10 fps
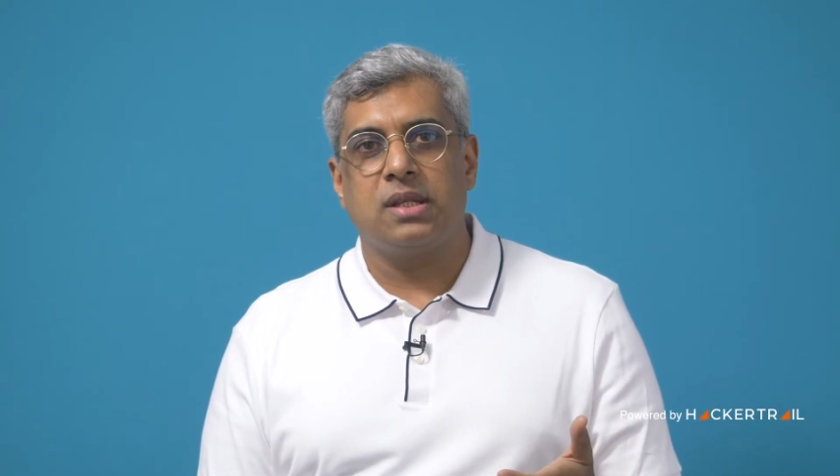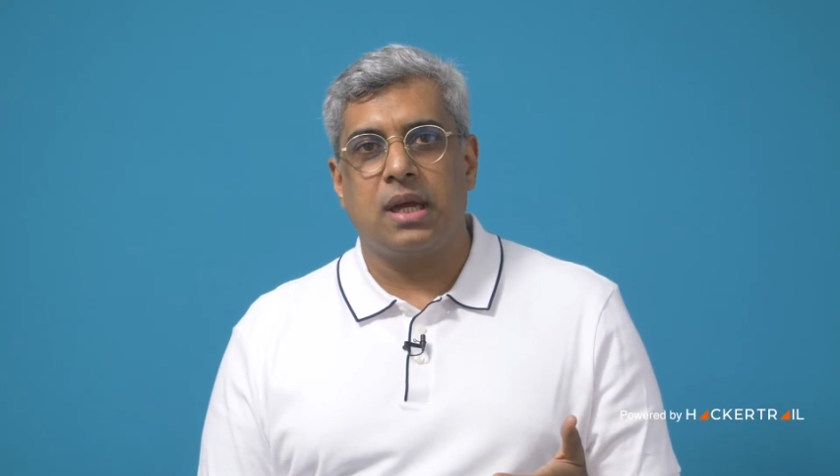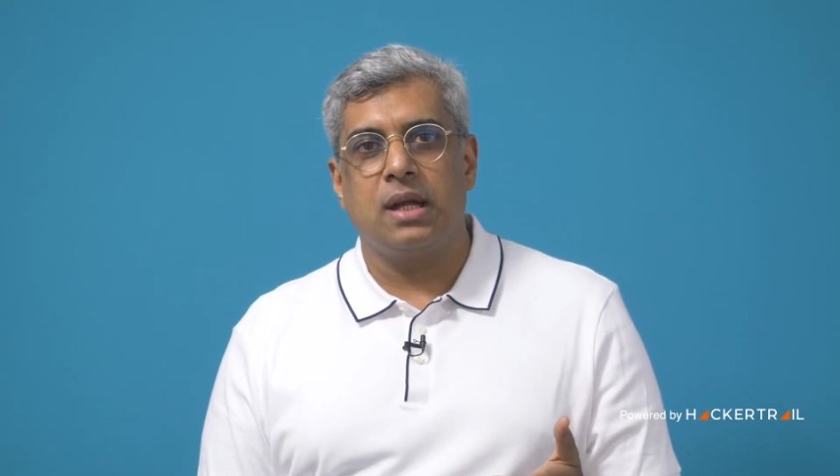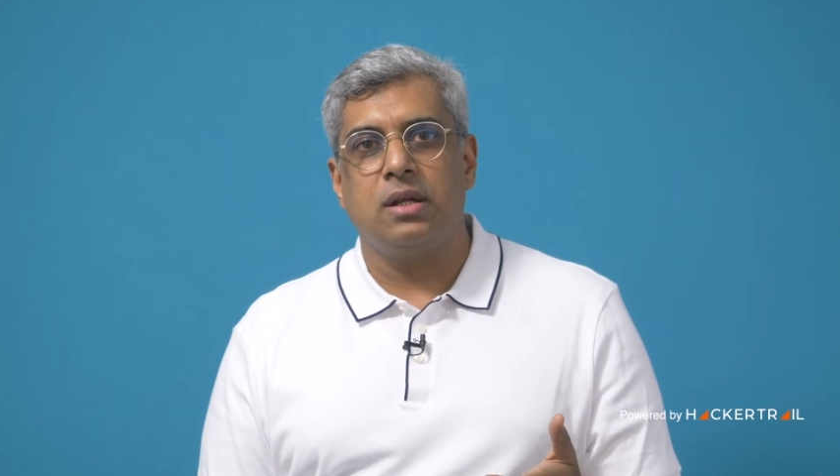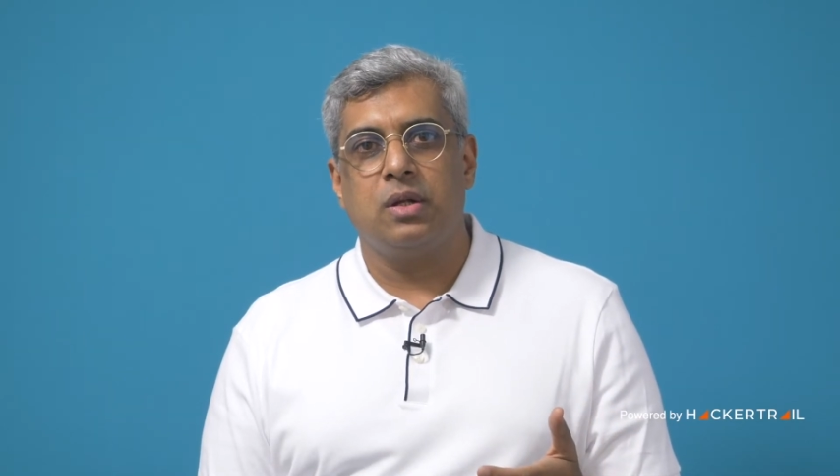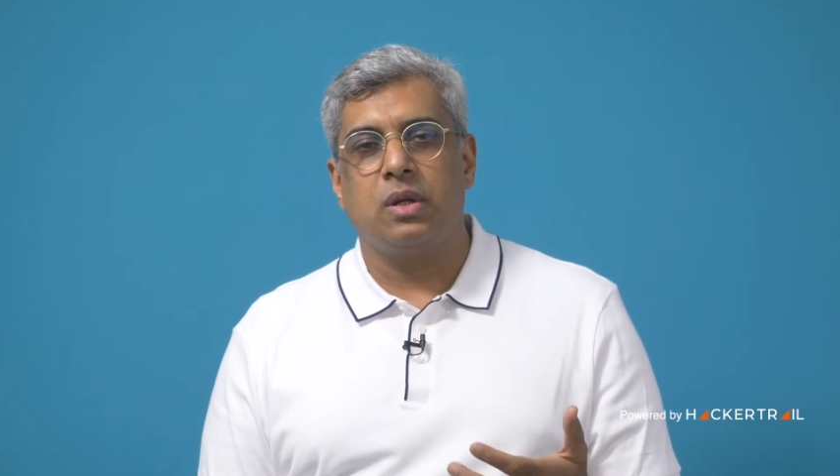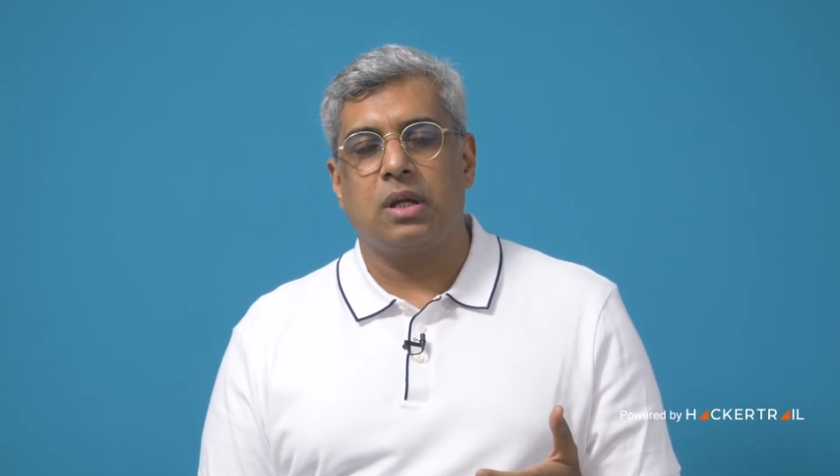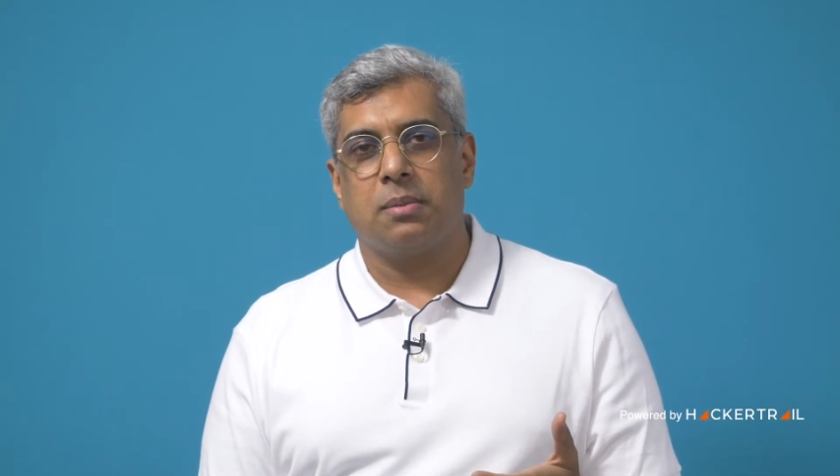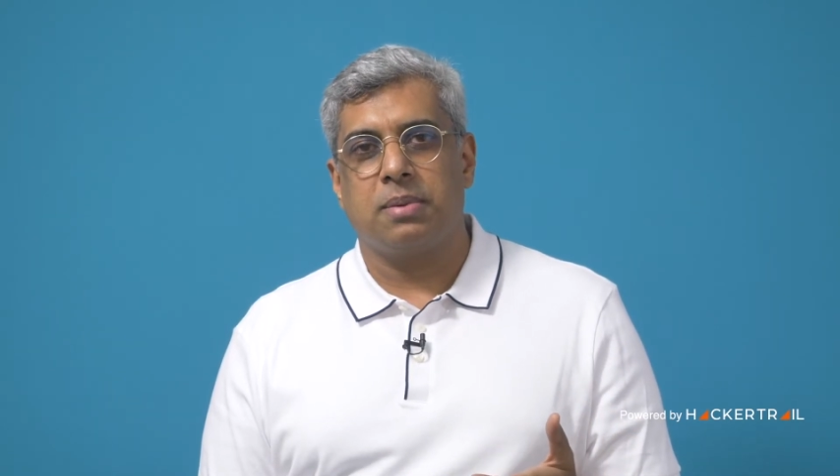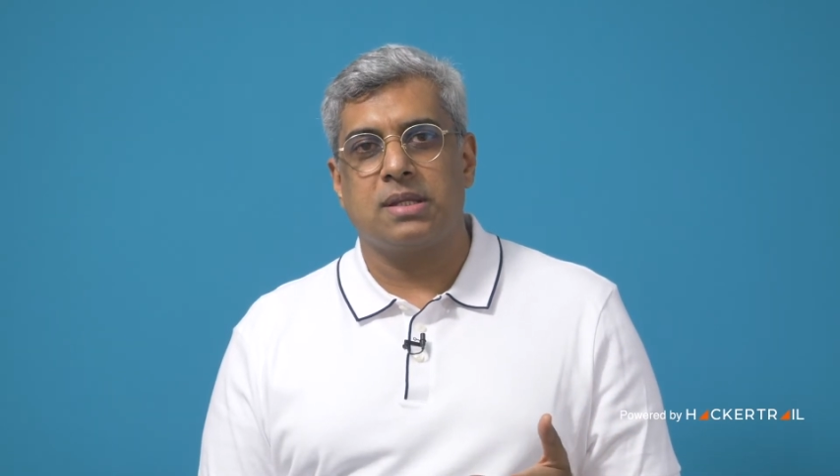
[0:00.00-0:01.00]
the end during
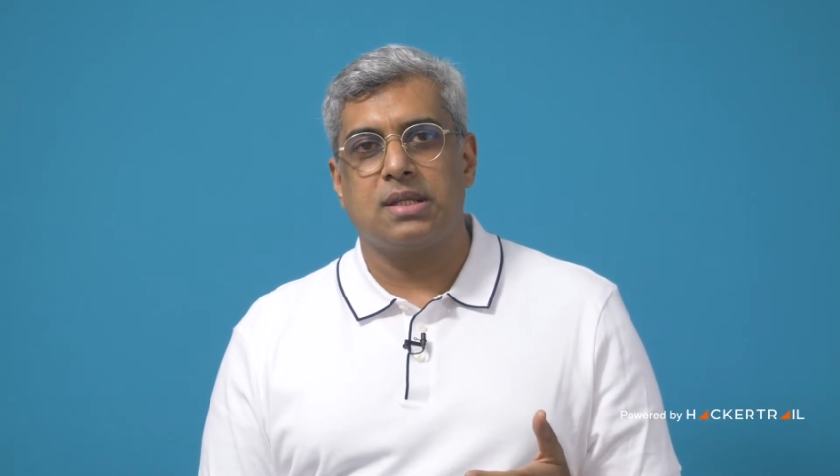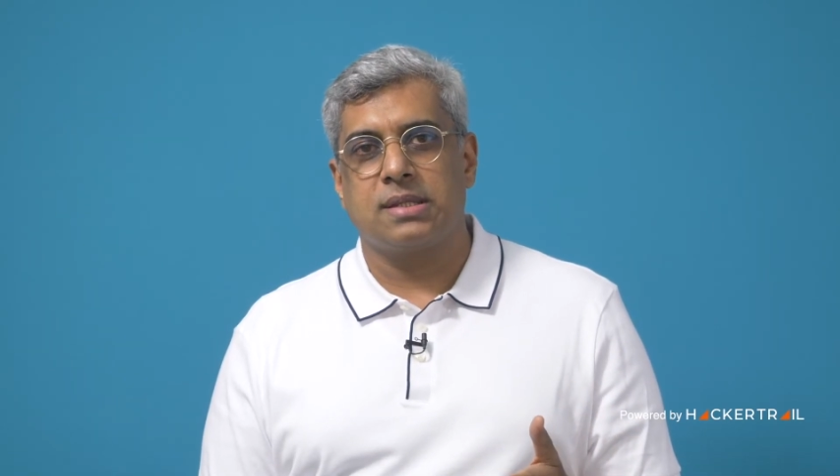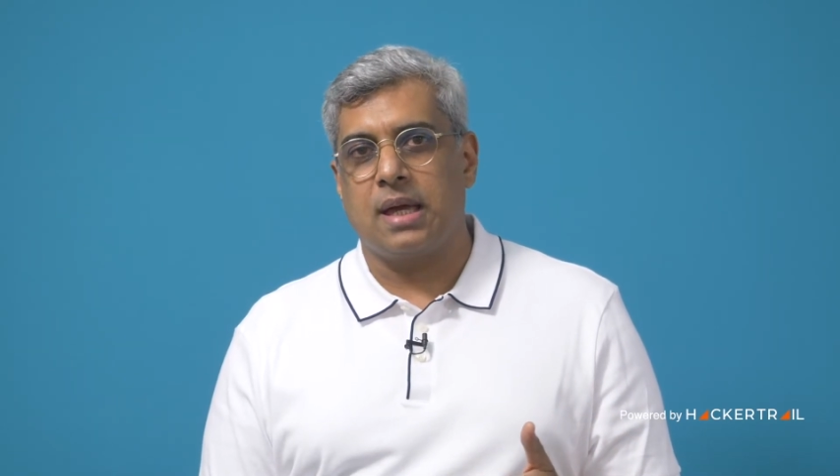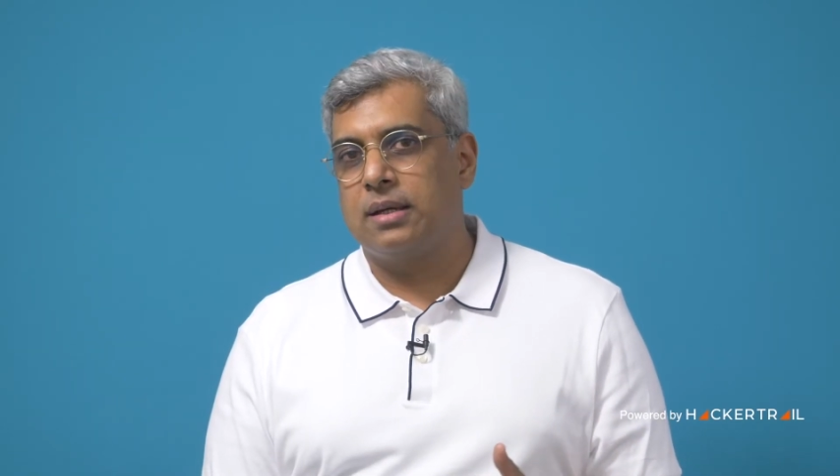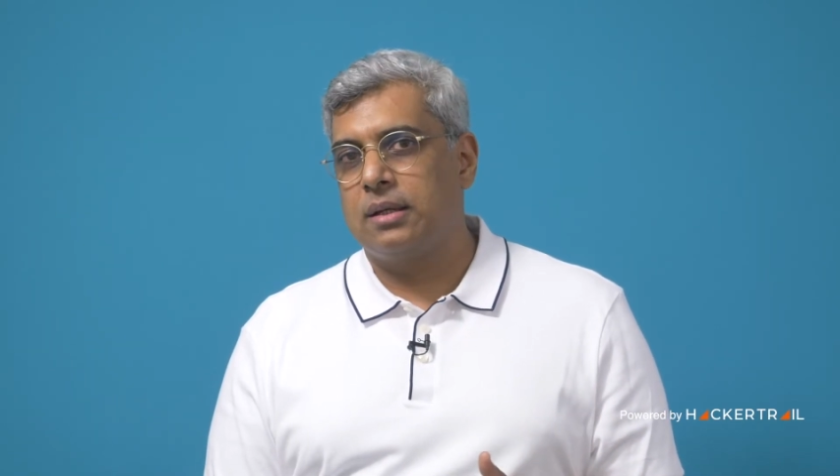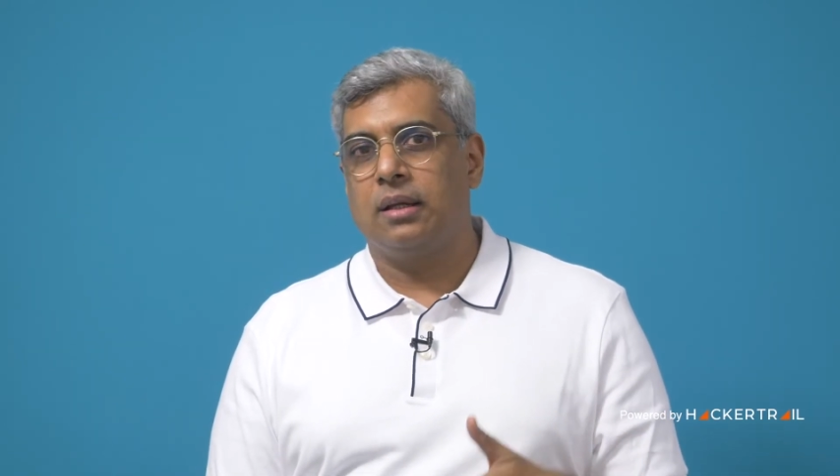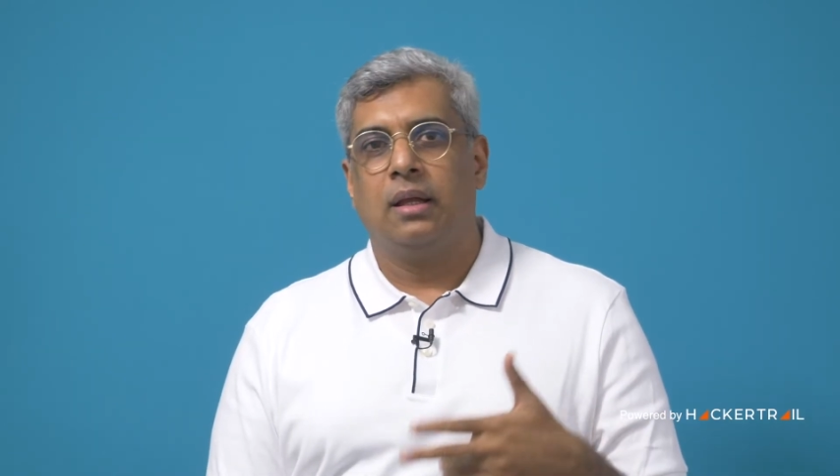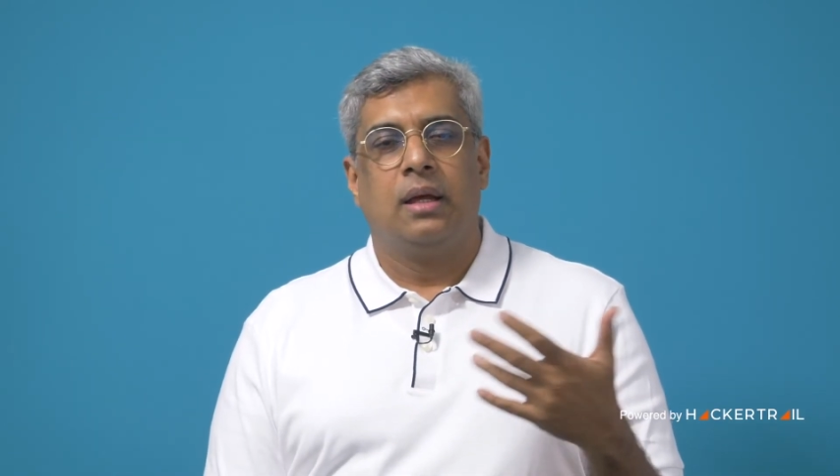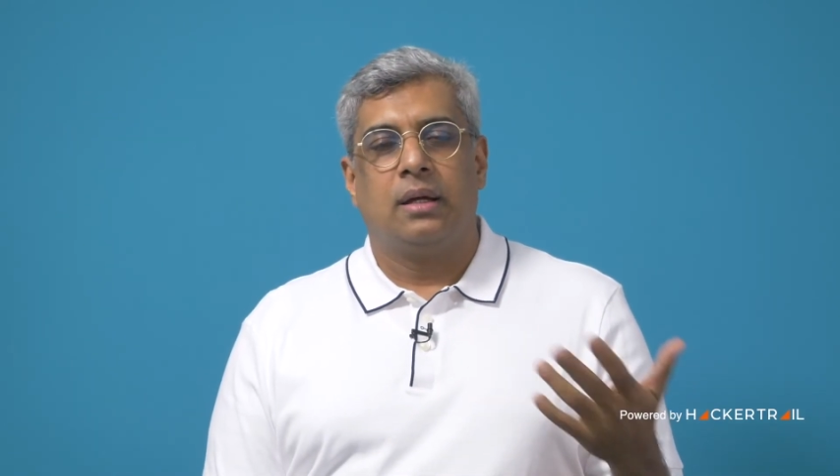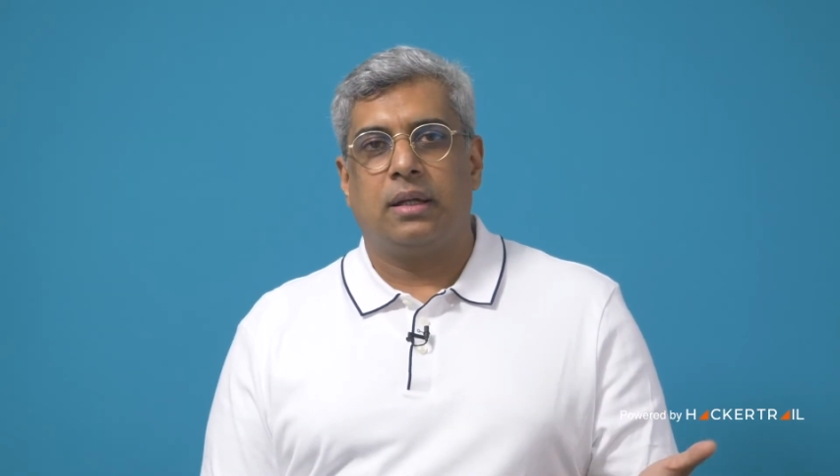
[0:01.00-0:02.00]
an appraisal cycle